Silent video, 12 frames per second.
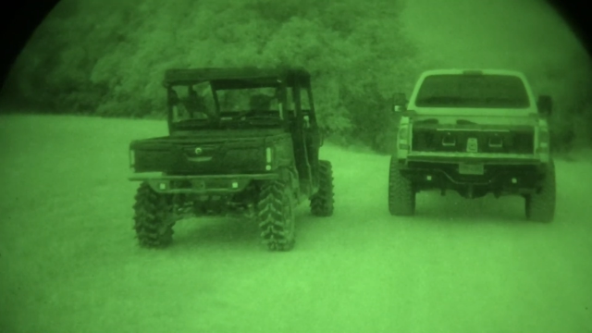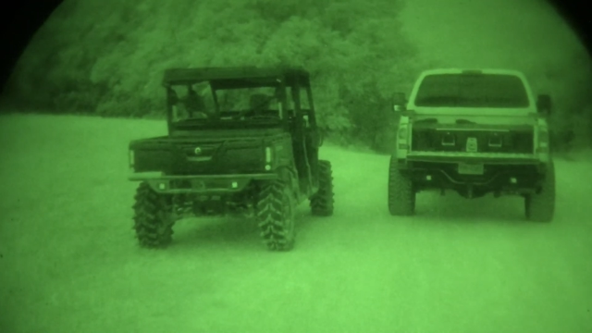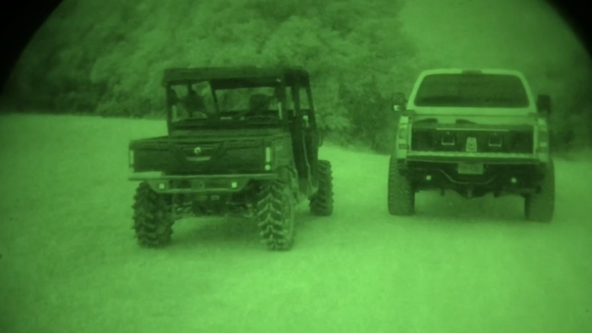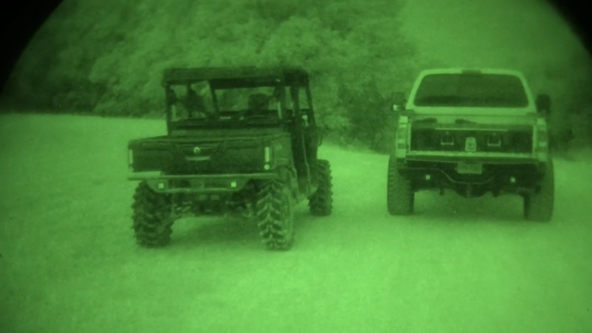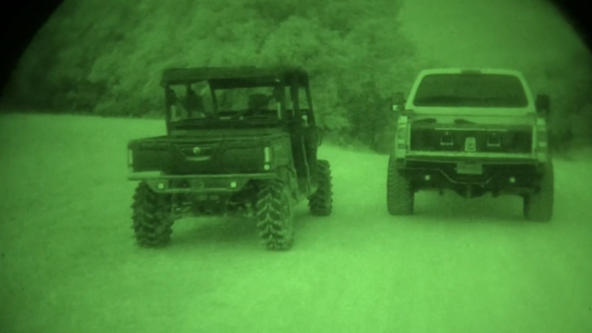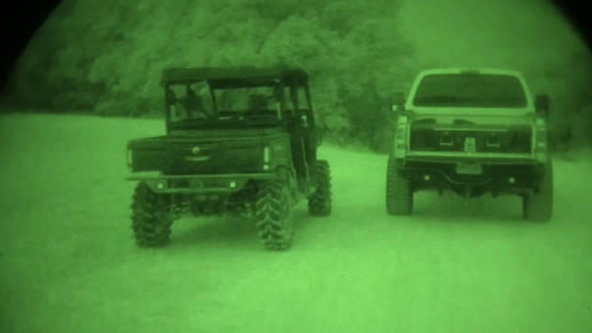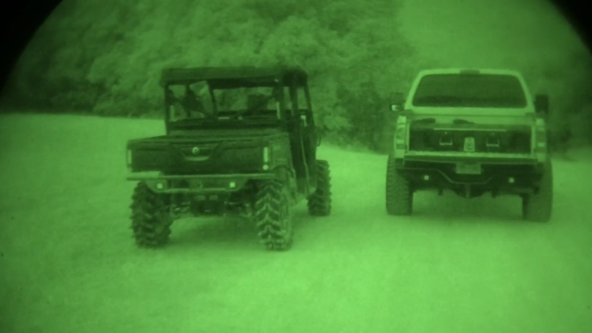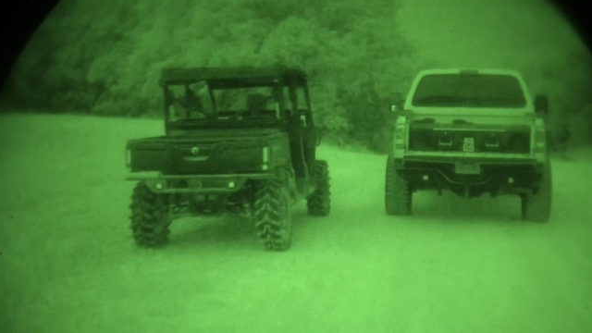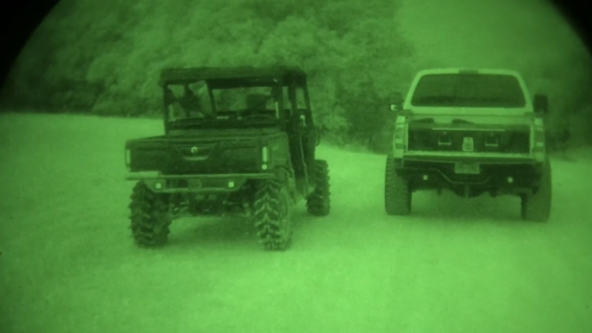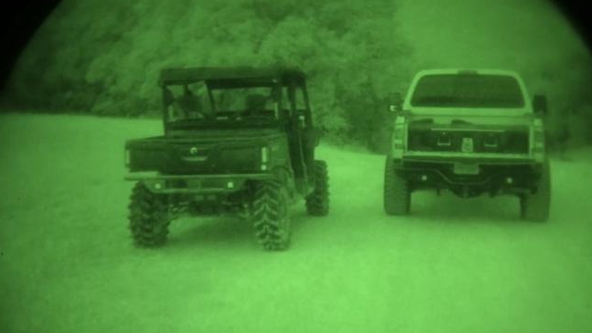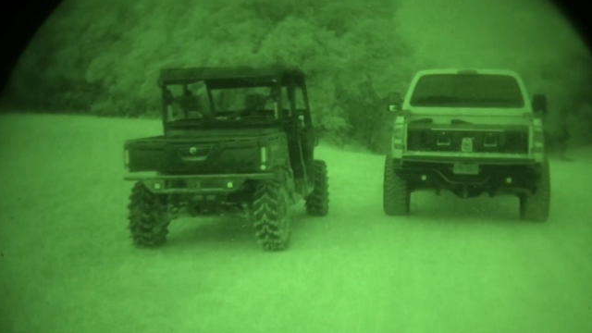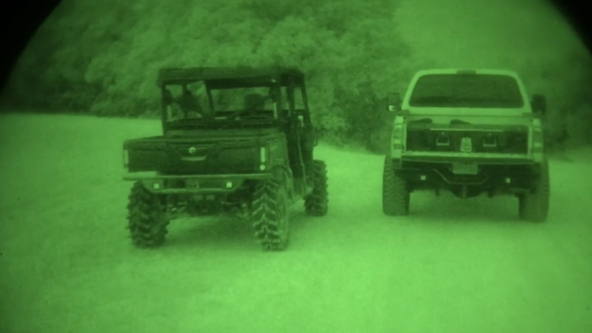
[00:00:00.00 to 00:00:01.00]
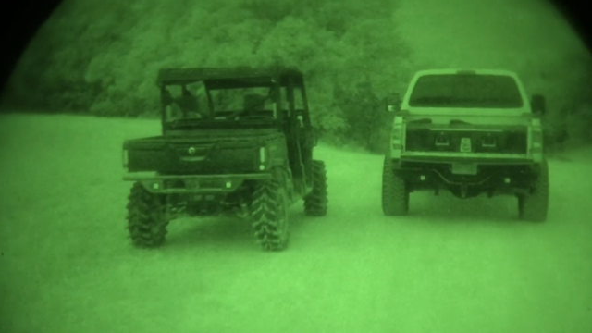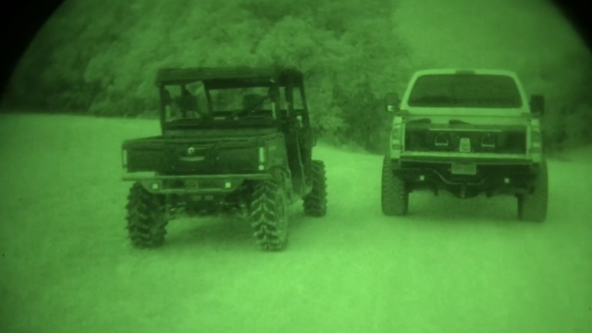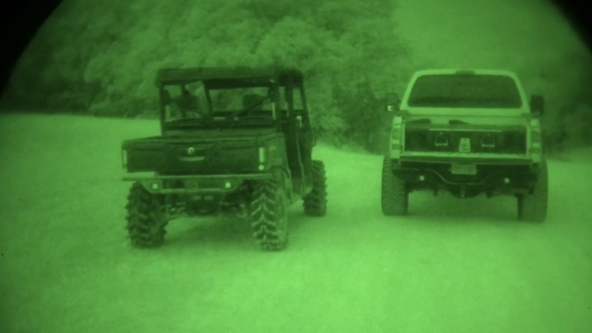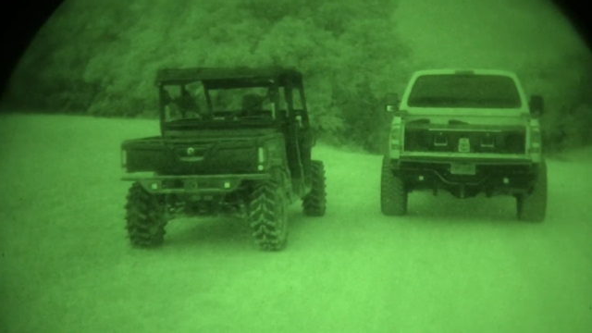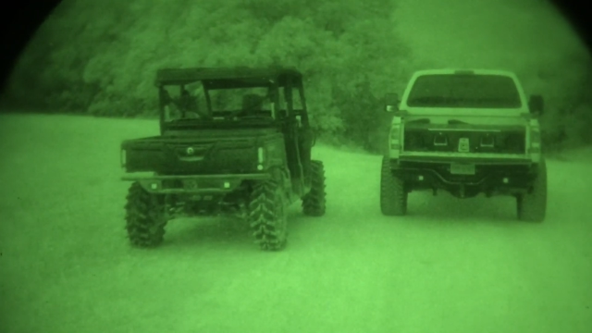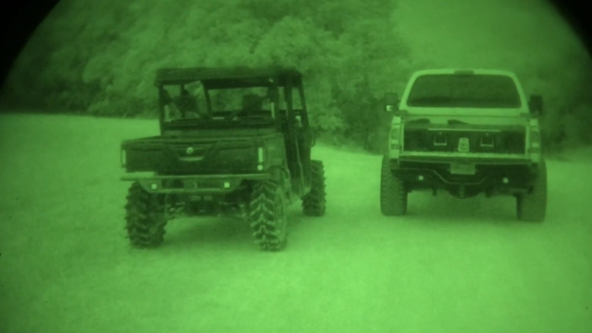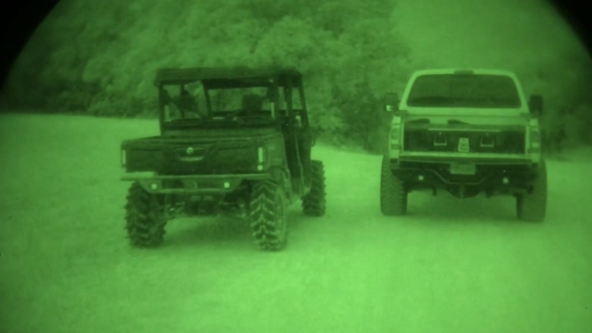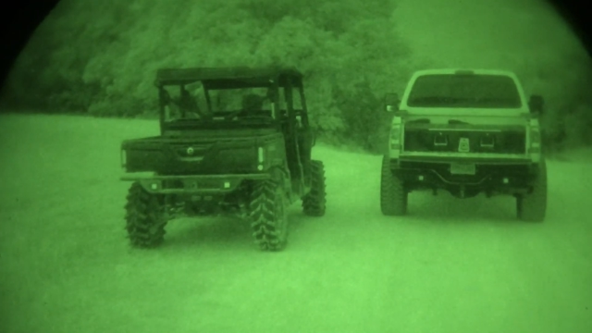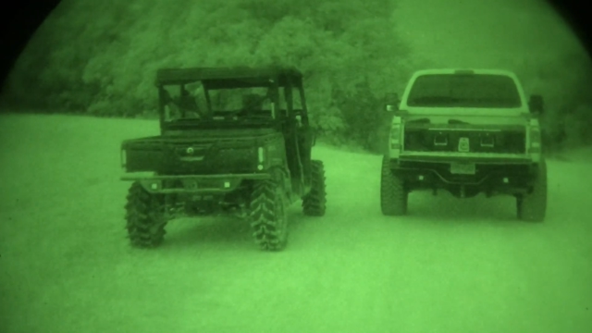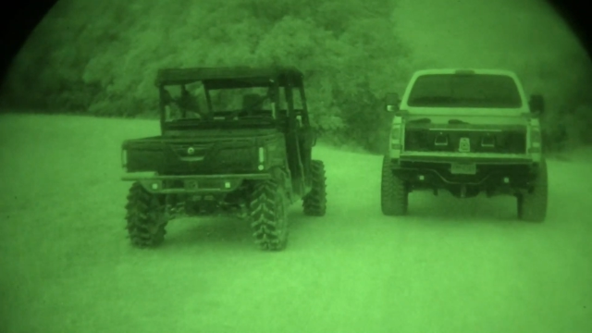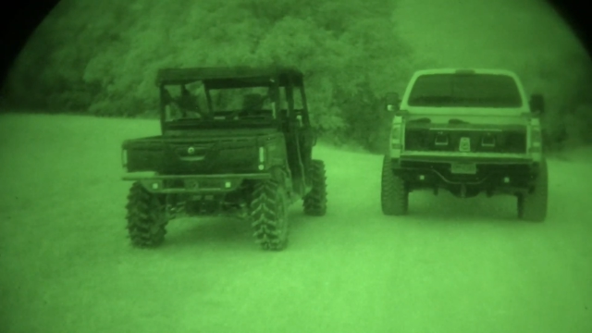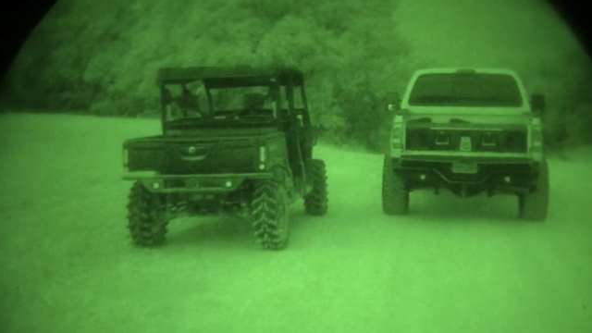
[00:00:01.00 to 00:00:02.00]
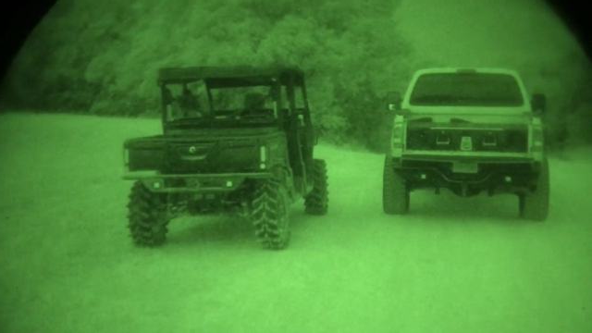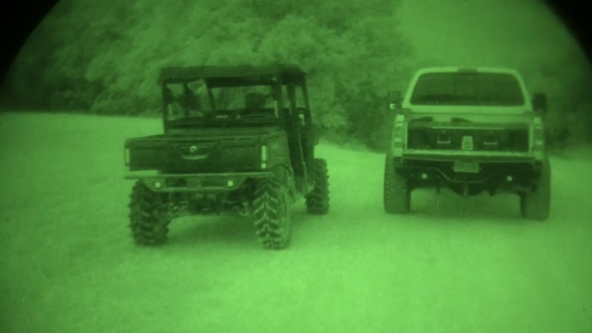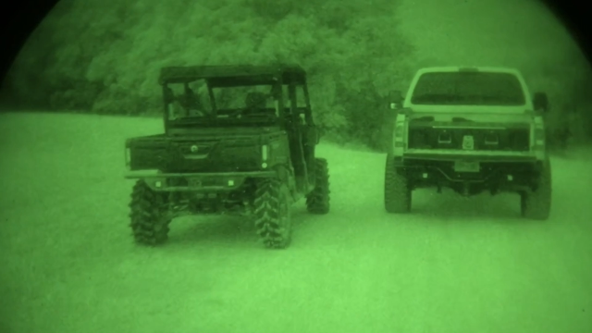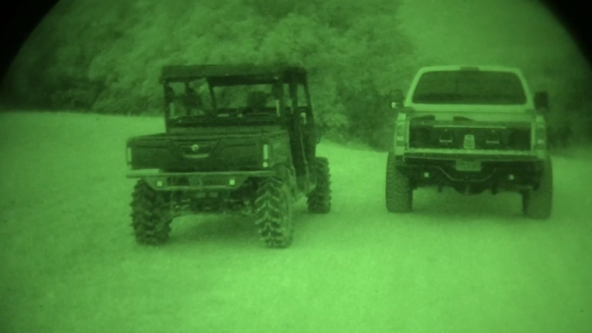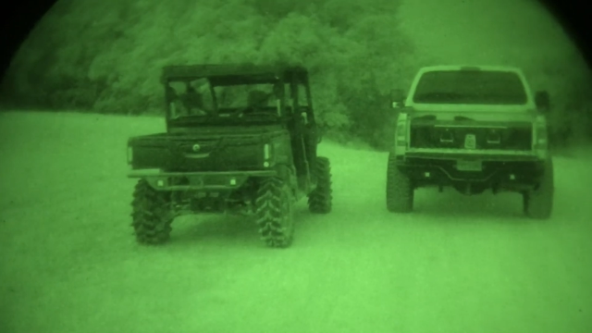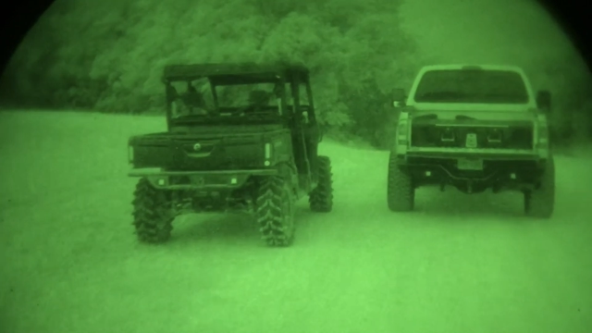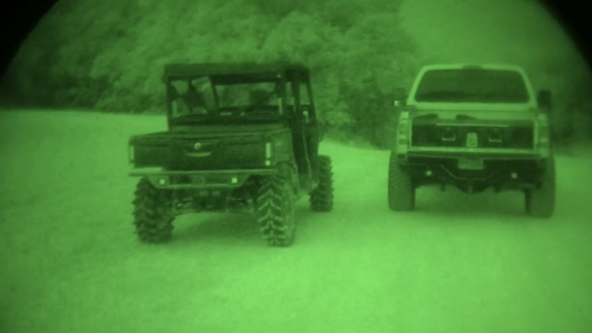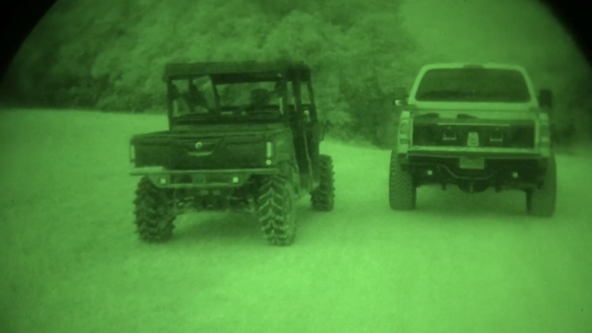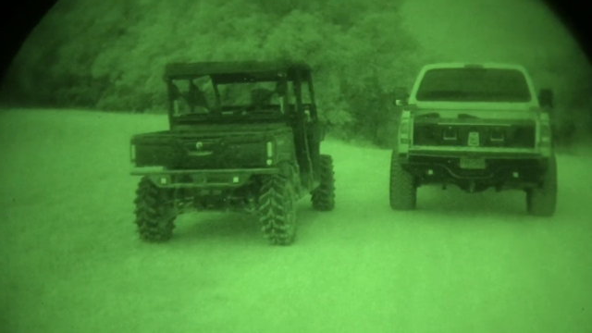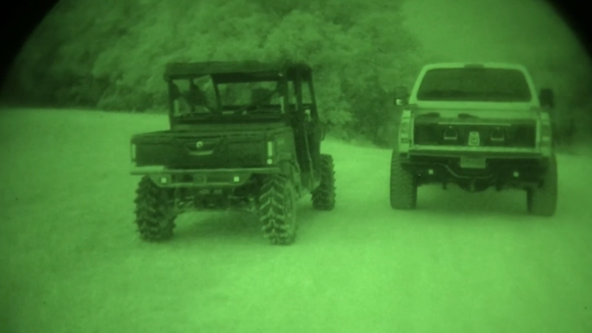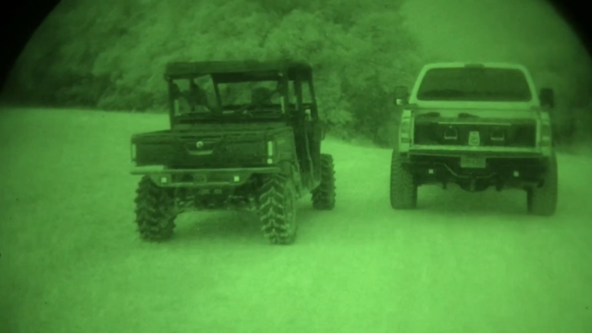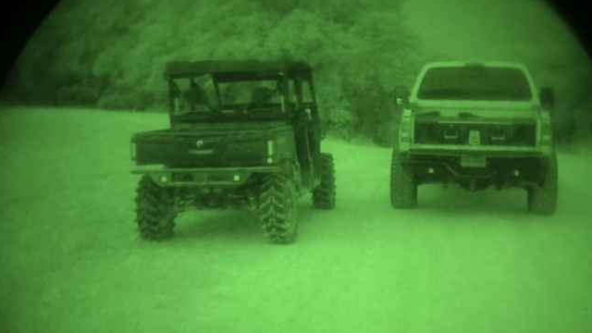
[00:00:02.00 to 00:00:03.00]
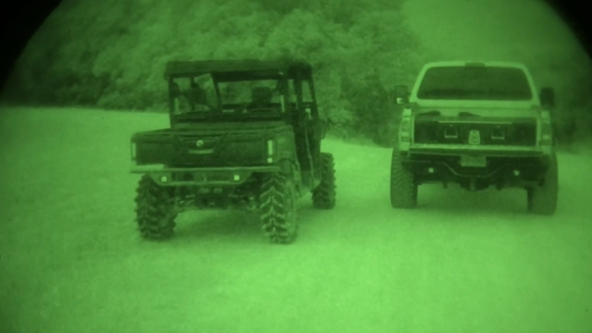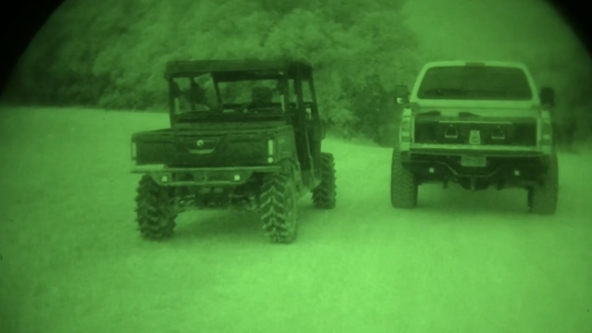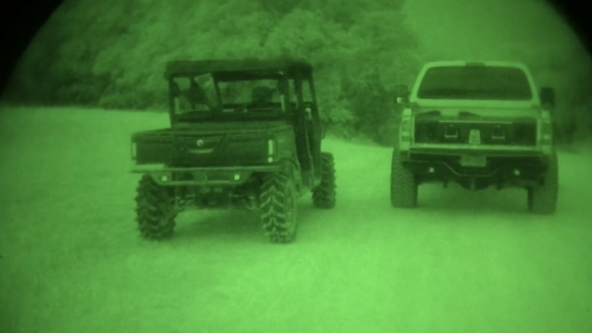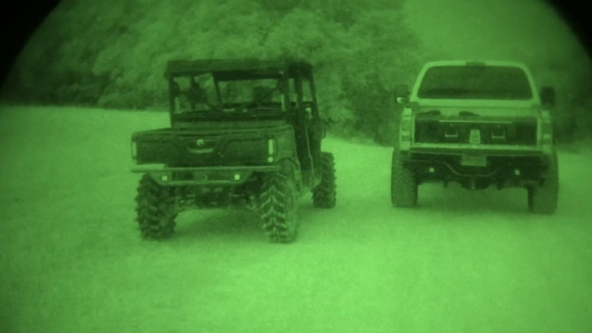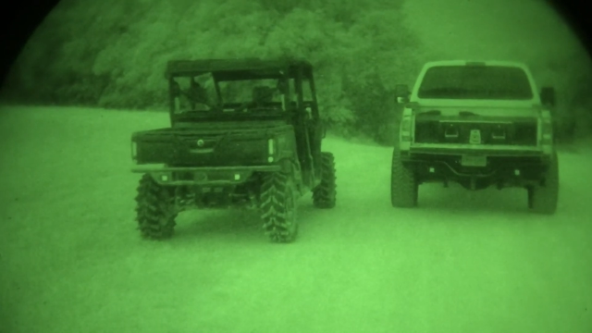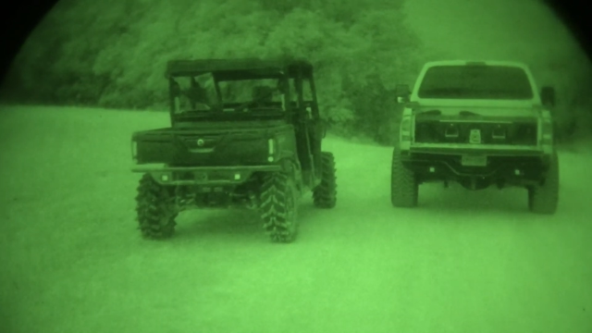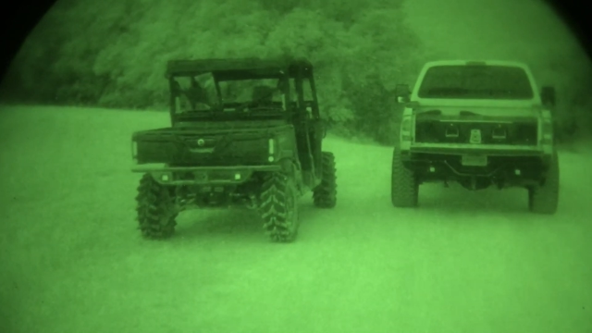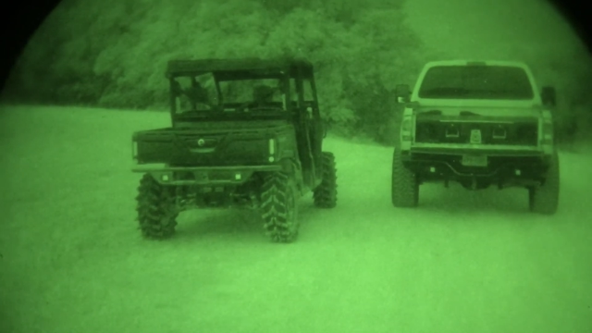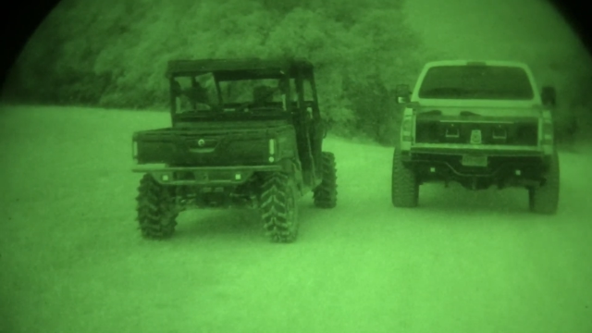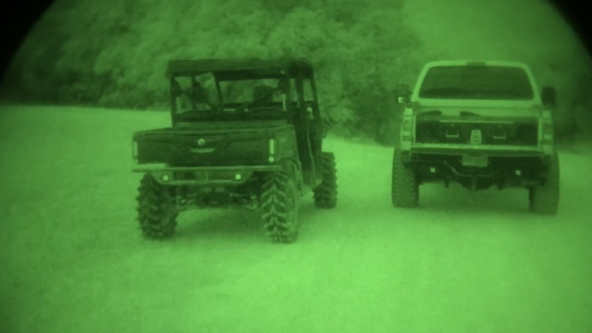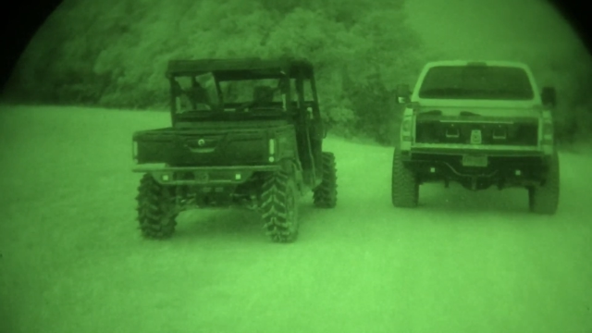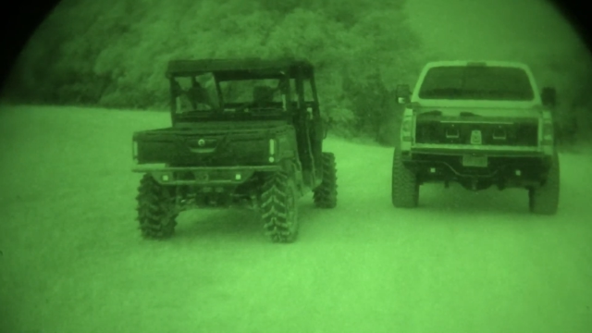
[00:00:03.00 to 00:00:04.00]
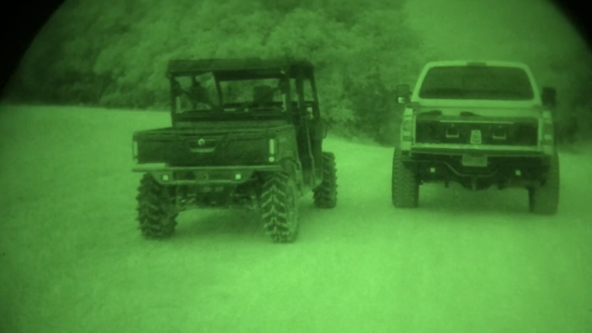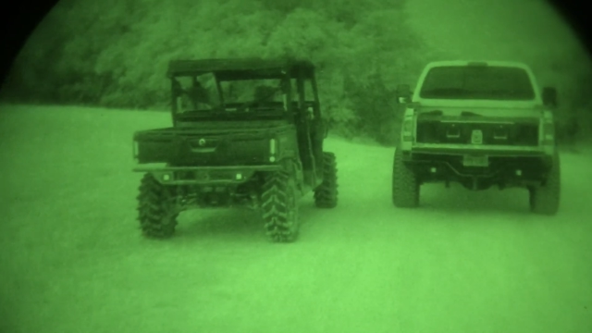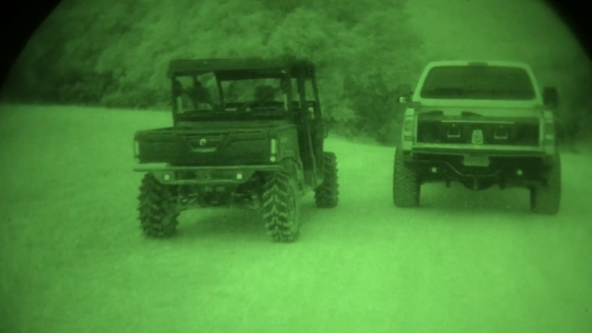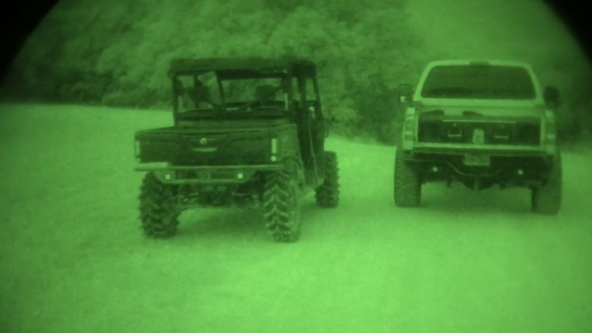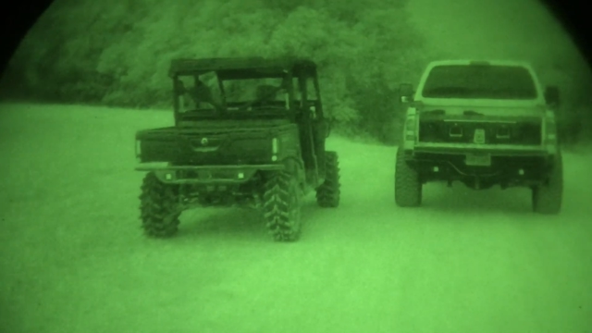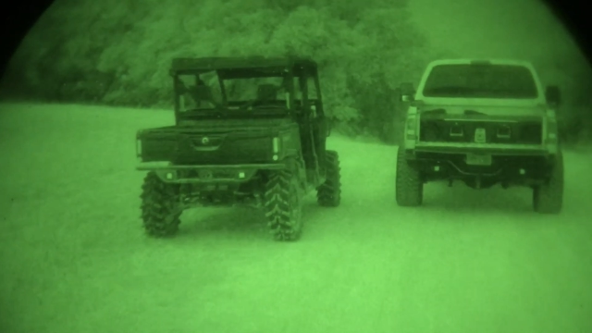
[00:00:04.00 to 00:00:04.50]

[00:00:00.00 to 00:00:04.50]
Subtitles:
Nobody's mouth can be seen.